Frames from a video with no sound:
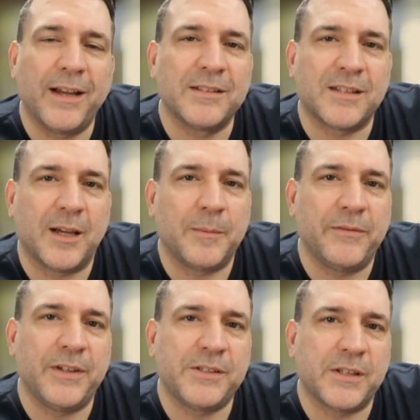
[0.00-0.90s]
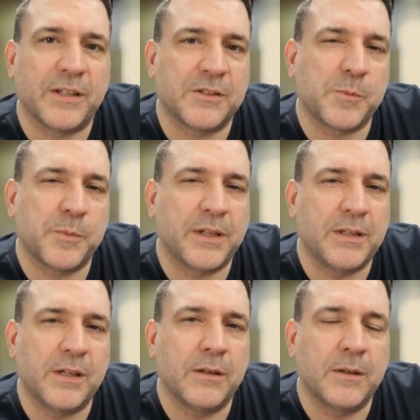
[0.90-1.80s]
is IPv6 such a big
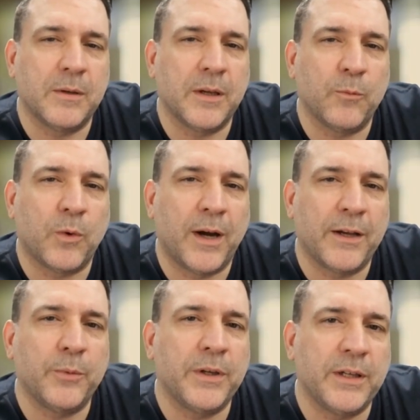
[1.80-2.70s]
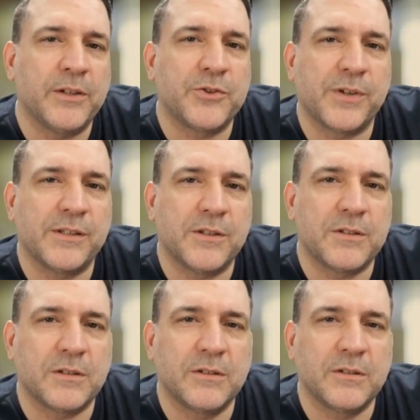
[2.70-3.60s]
deal, and why do we need to
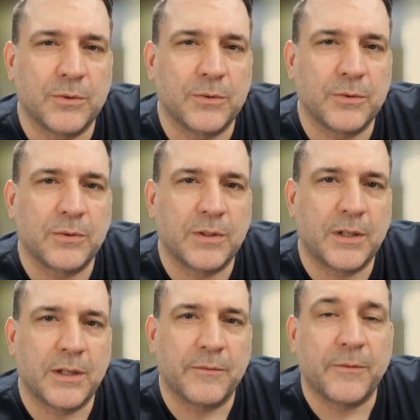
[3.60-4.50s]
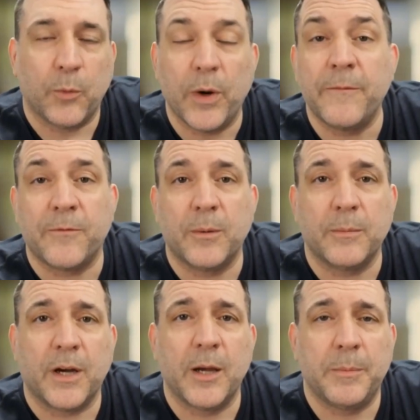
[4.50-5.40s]
transition to away from
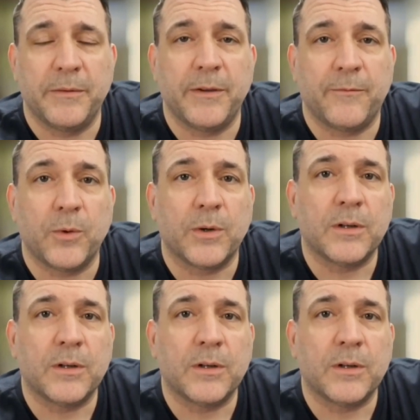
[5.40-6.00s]
IPv4?